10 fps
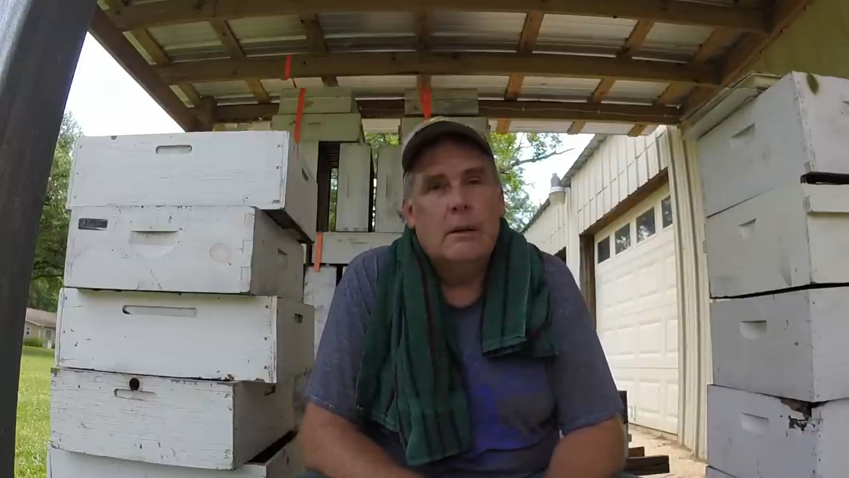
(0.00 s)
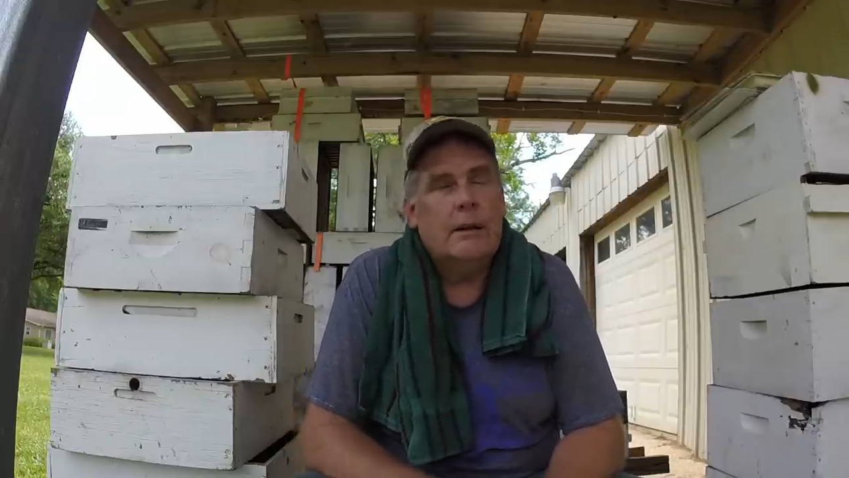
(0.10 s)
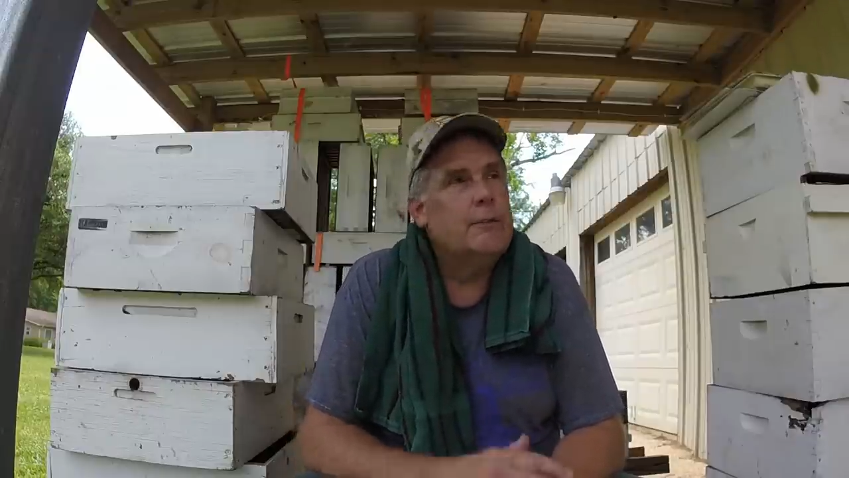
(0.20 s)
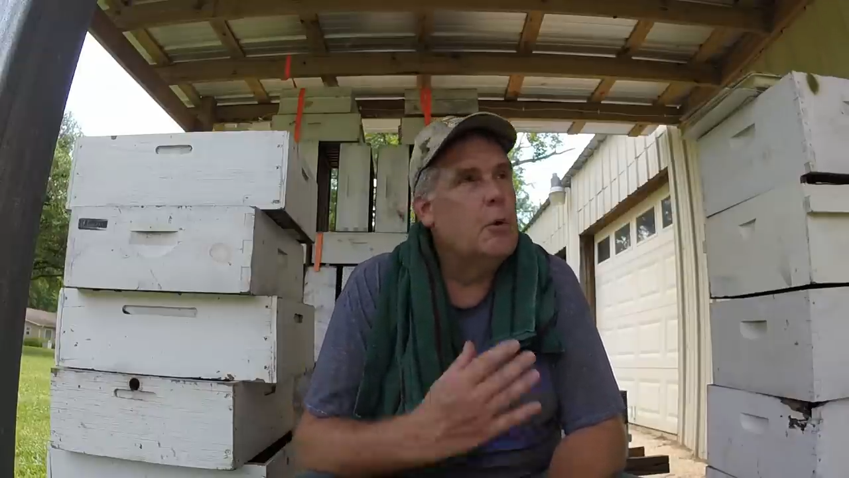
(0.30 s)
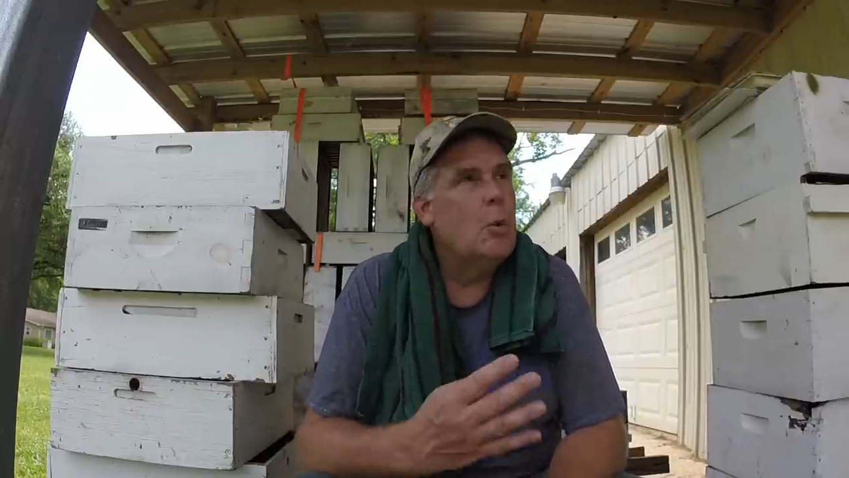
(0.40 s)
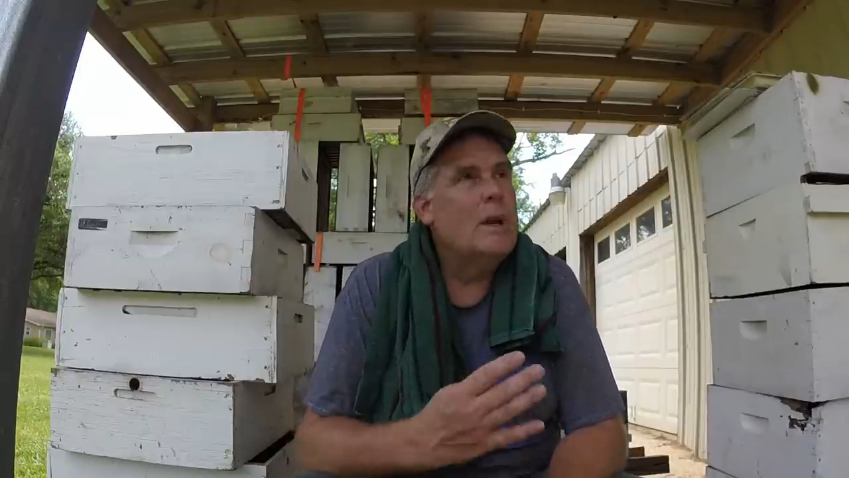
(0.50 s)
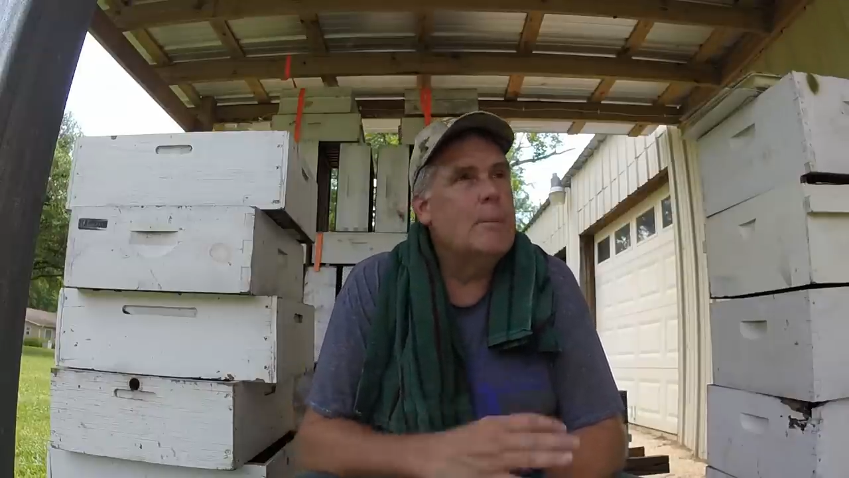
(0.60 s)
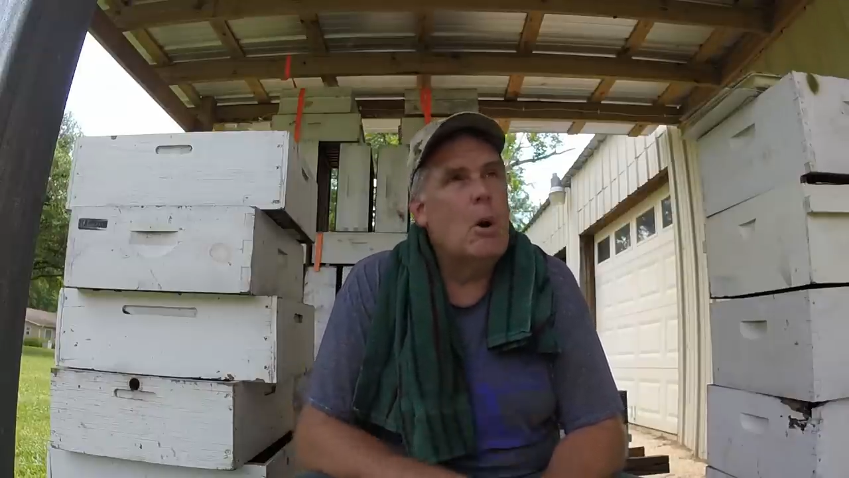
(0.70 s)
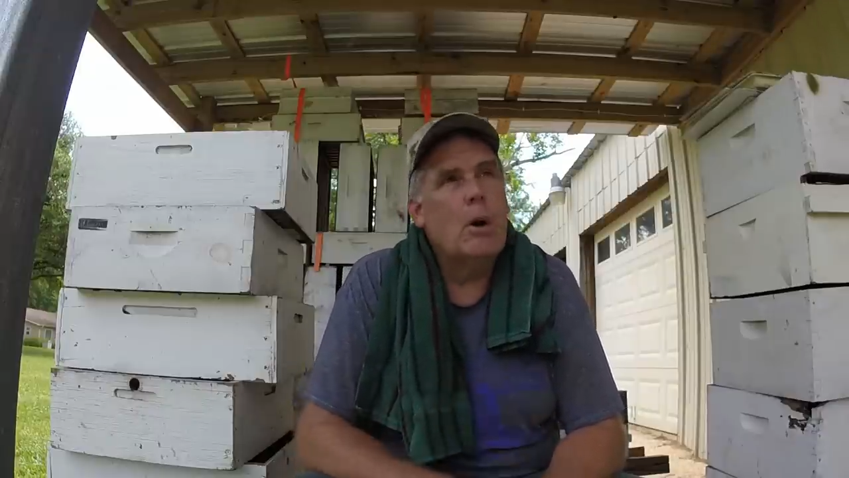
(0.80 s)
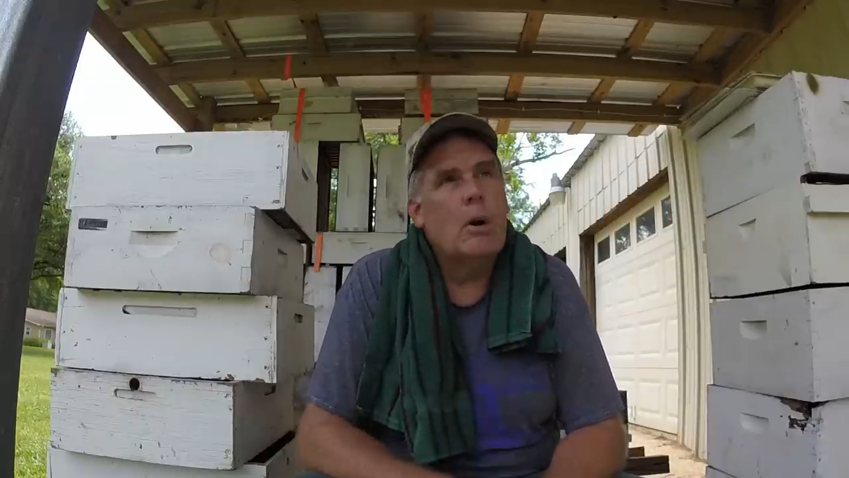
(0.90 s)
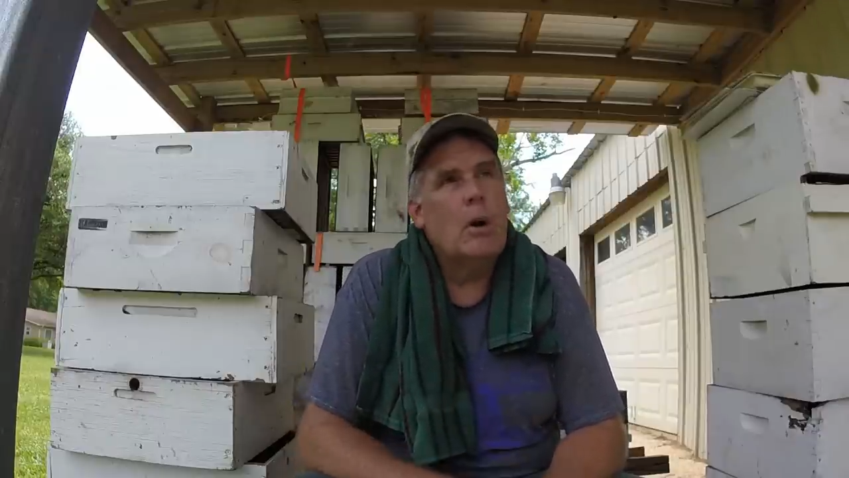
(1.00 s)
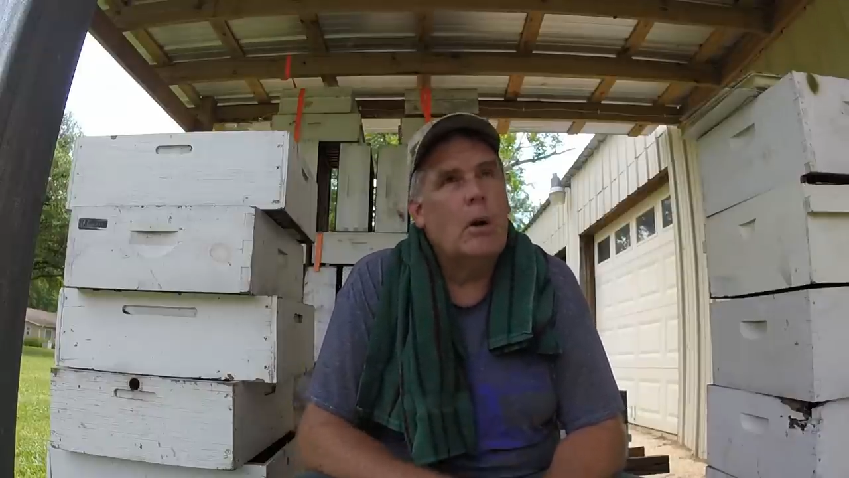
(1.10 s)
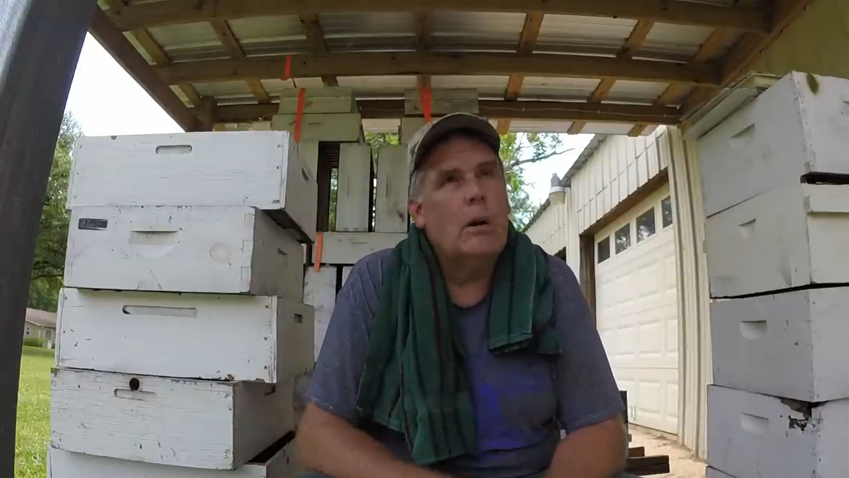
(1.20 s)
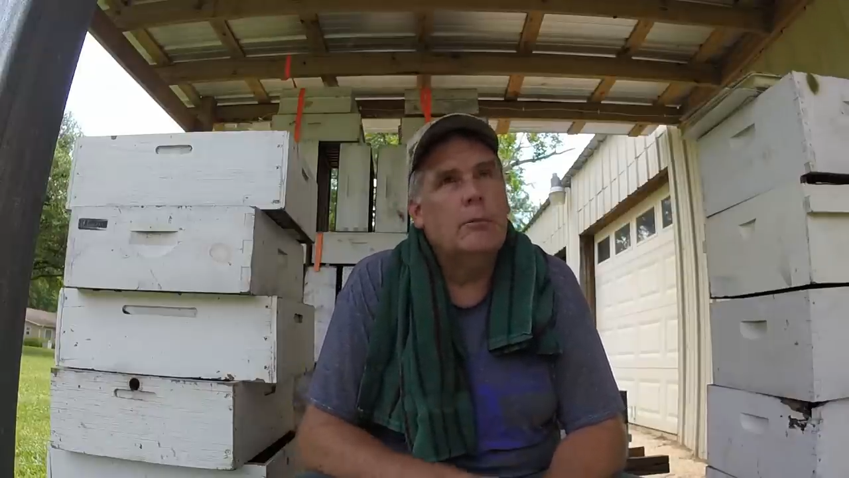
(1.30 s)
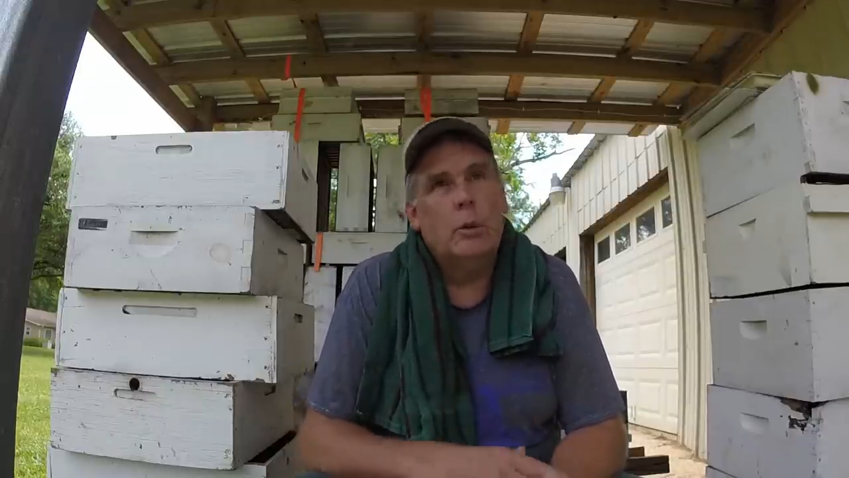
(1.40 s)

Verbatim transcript: At the four-week mark on all of them,